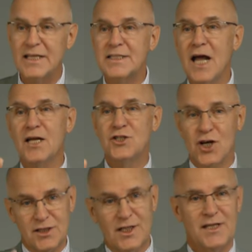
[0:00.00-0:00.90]
It's not
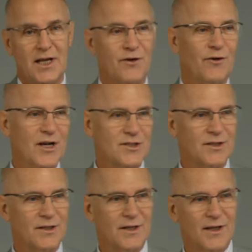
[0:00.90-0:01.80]
just a
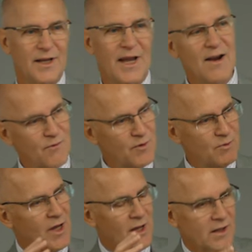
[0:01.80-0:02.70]
decoration. Every,